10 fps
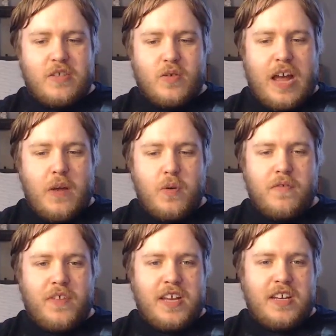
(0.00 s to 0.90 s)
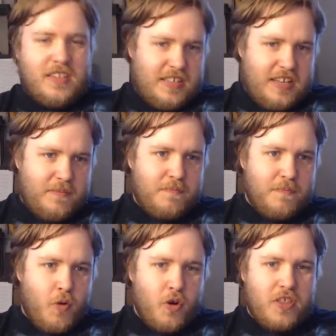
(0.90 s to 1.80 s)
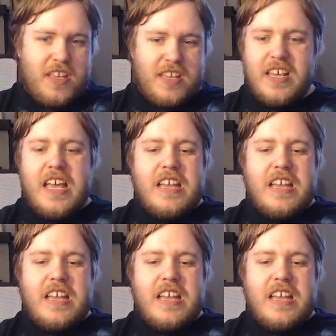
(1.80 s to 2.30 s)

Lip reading: I would have liked to see more than this.